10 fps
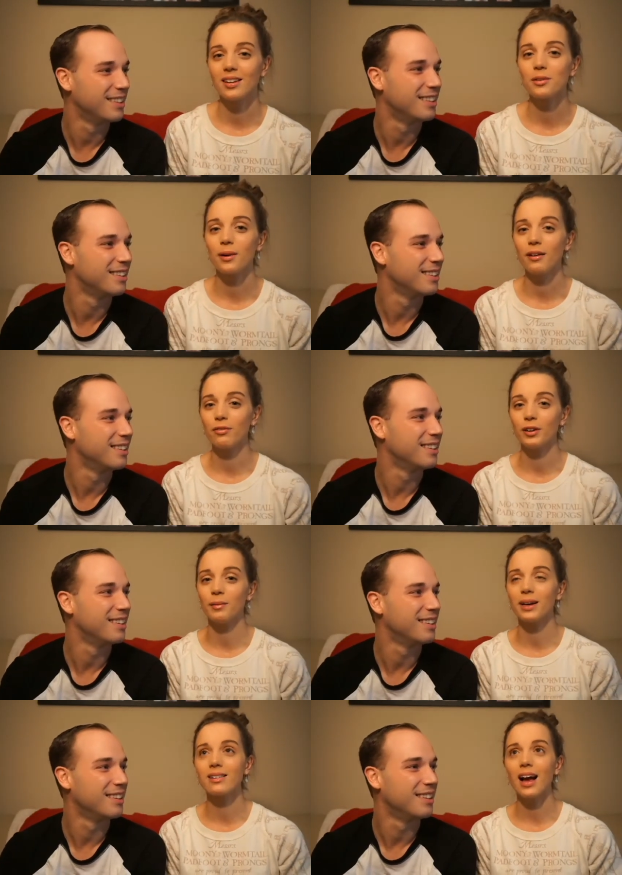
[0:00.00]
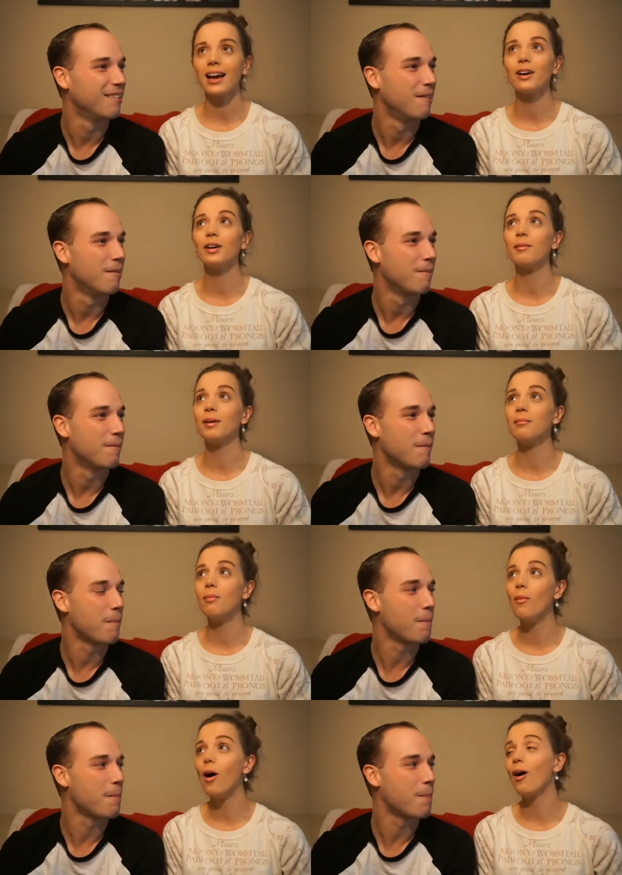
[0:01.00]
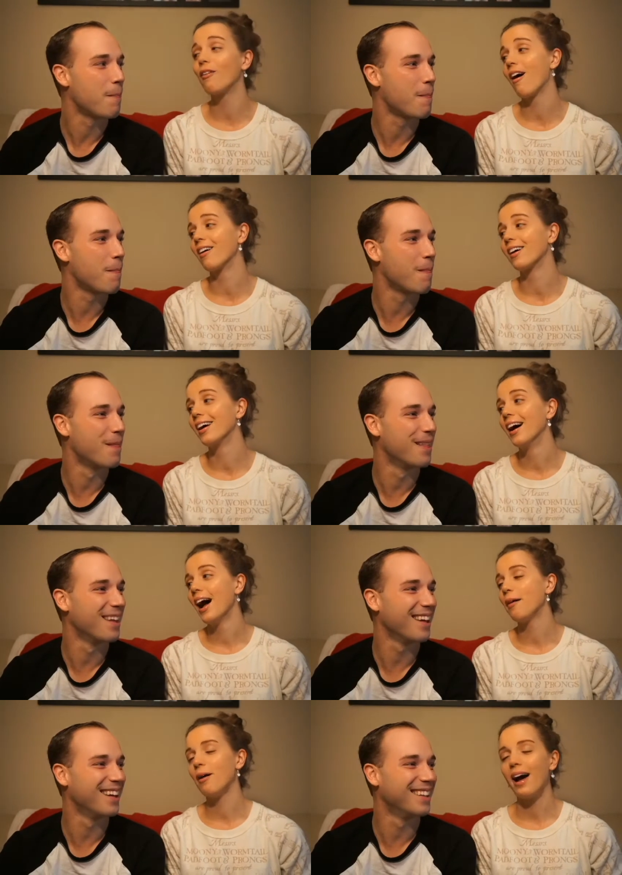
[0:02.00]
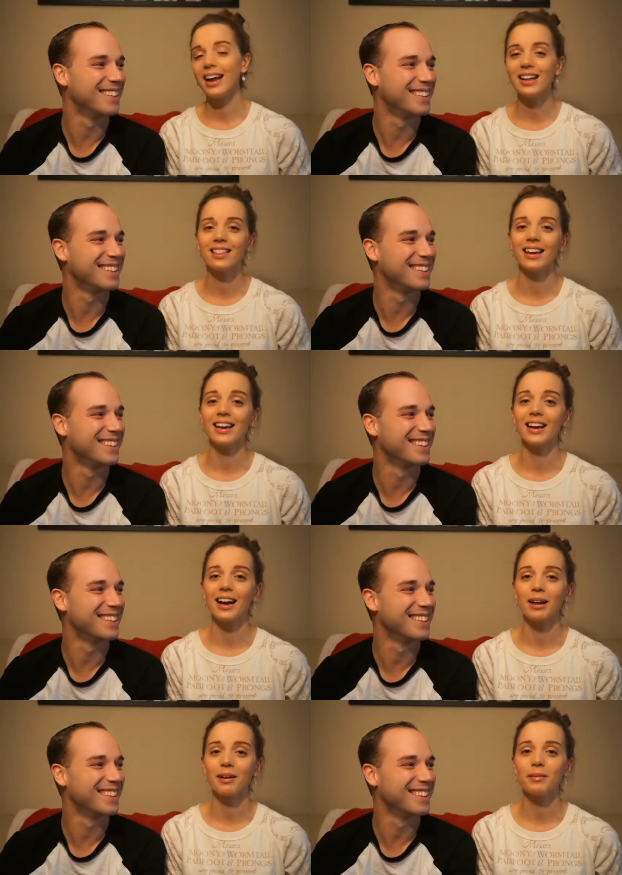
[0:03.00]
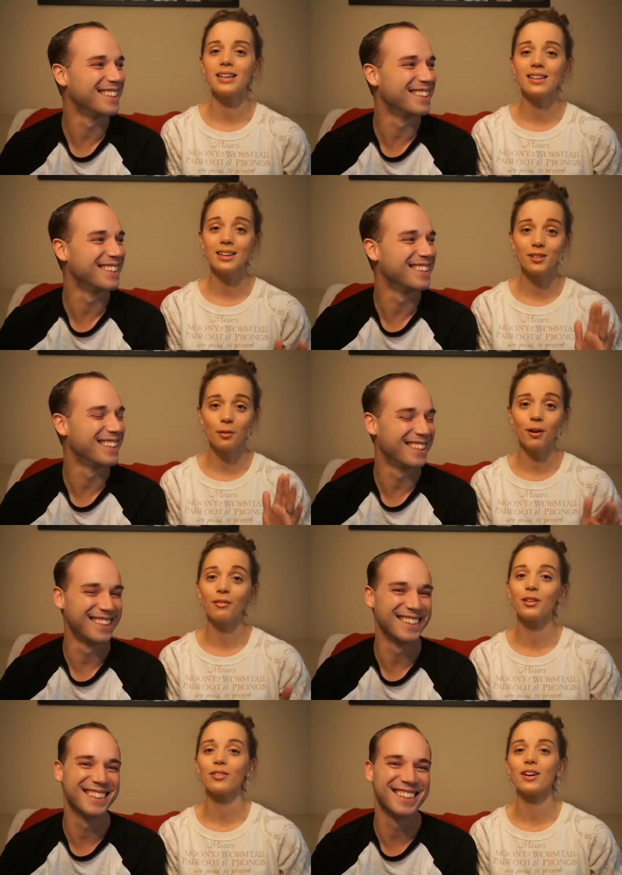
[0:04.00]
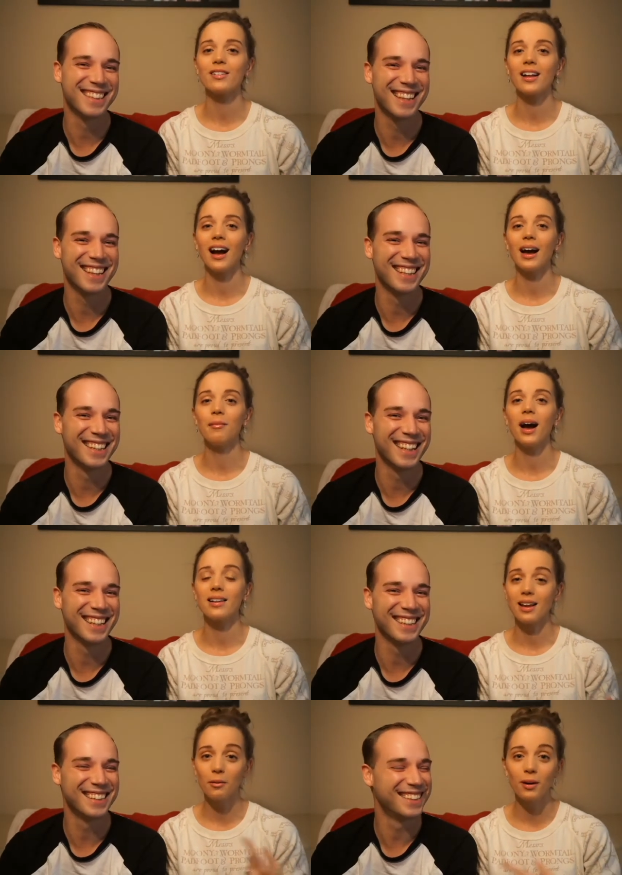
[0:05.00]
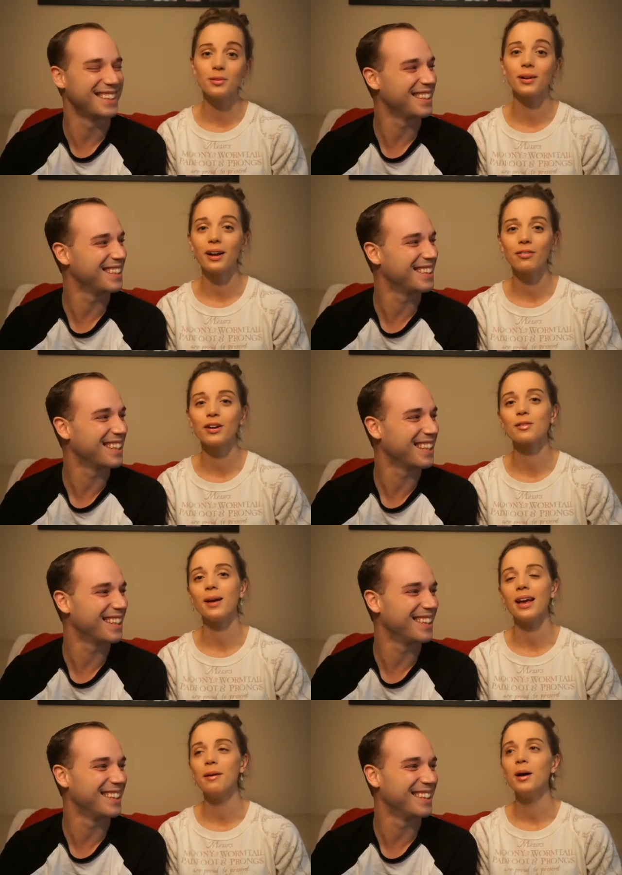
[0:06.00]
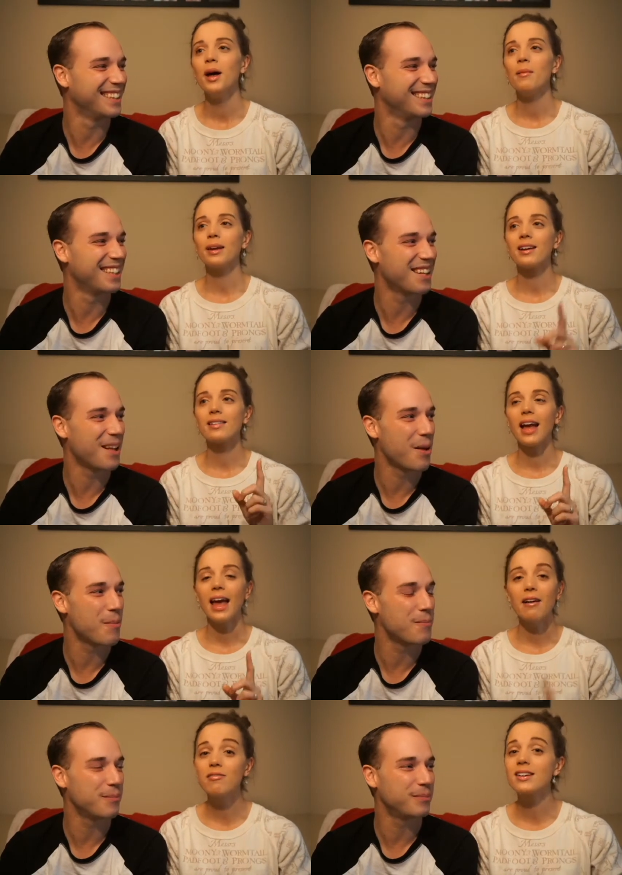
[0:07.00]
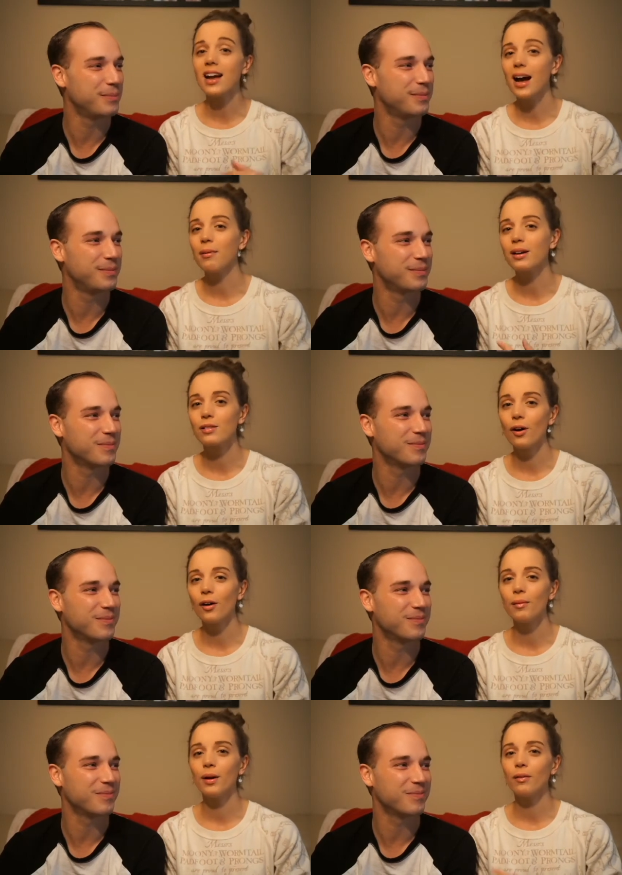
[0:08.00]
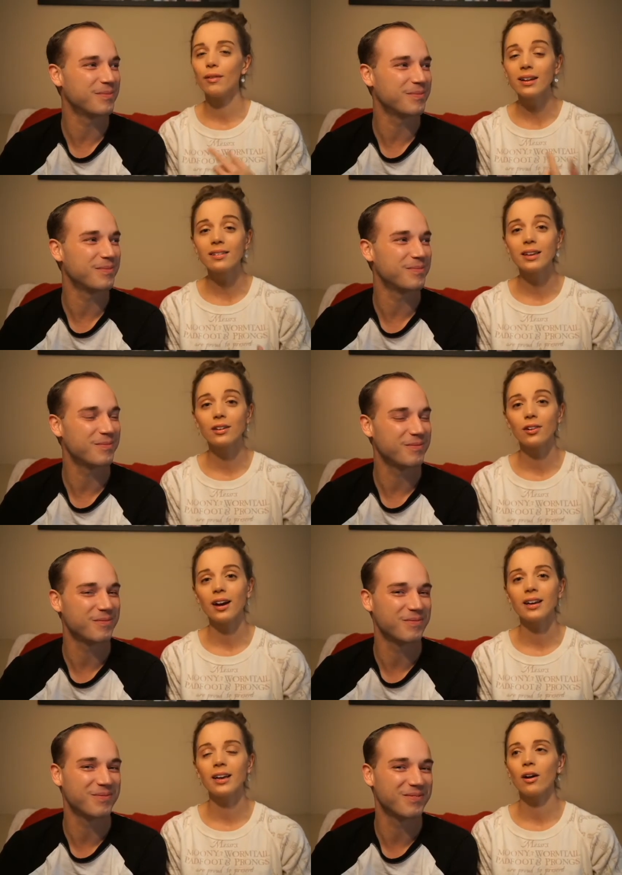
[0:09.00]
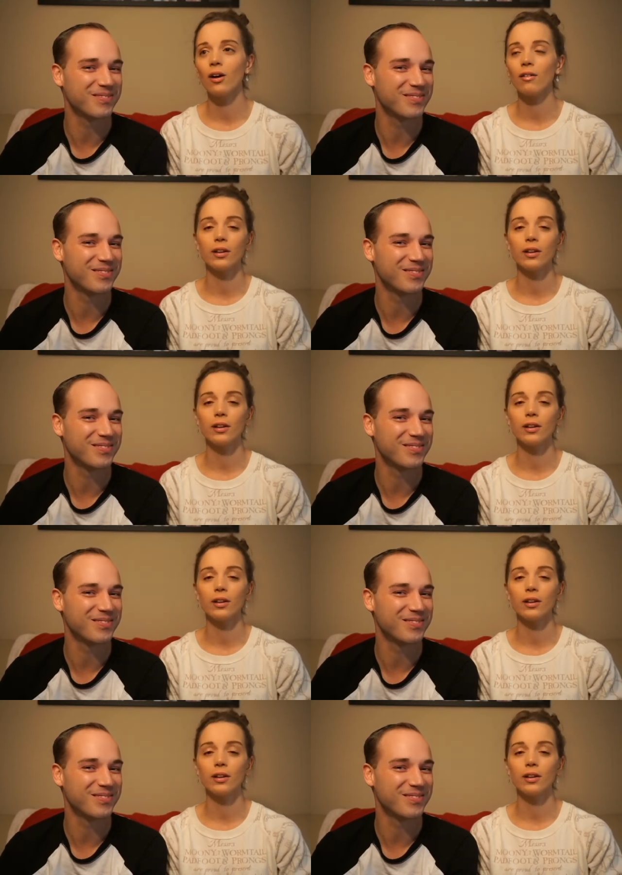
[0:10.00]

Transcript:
Speaker 1: is quite funny because I couldn't have been more wrong about anything, like meeting someone for the first time, as I was when I first met him, because every time I saw him at wrestling training or